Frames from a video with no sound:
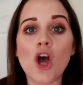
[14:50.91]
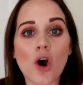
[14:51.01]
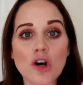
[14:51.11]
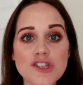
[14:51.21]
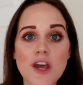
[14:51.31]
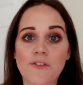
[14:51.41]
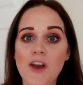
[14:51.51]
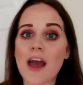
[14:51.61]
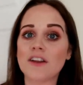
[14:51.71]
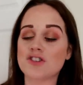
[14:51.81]
Also, if you
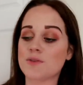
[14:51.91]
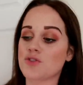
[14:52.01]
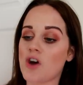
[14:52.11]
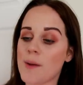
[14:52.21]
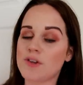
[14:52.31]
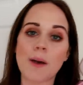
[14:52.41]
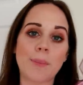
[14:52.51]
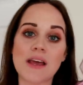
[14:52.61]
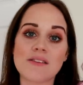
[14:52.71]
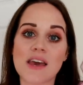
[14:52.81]
haven't subscribed yet,
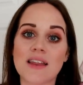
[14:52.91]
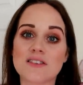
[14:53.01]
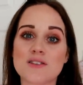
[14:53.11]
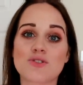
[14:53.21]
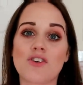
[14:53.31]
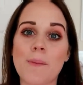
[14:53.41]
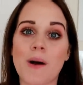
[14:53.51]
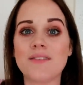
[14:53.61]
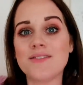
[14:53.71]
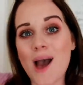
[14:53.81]
please hit that subscribe
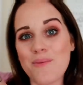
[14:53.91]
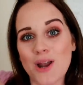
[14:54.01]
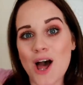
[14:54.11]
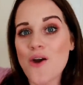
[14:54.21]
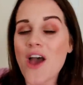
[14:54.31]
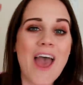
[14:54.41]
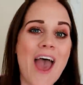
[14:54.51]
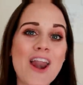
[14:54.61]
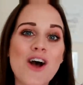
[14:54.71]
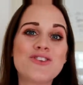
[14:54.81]
button down below,
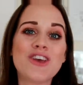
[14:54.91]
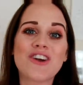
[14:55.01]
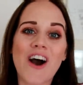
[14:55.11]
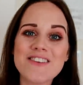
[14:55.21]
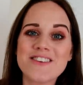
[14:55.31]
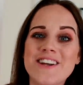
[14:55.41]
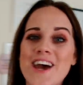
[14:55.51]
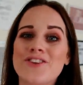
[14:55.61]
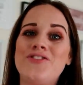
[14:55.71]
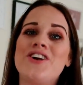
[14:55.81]
and I'll see you guys in the
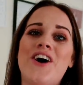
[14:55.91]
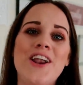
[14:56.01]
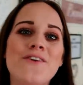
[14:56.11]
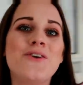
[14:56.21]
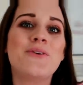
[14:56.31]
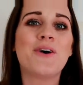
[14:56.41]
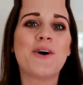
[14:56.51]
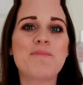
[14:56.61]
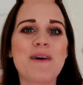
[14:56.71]
next video. I love you all.